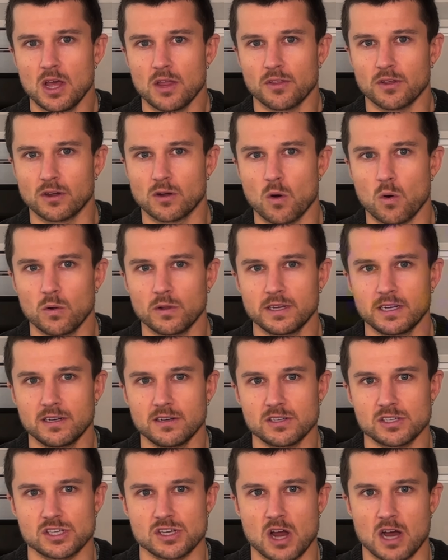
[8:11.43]
The goal
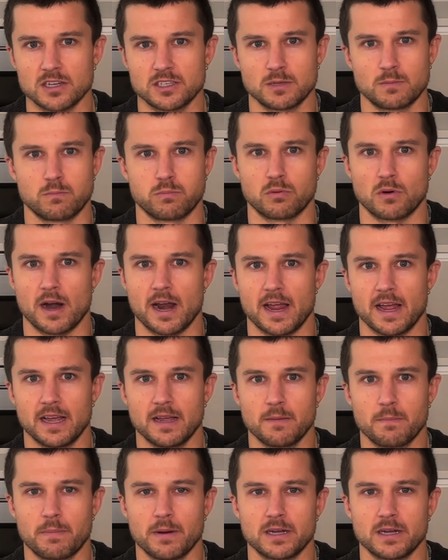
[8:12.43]
here is not to brag,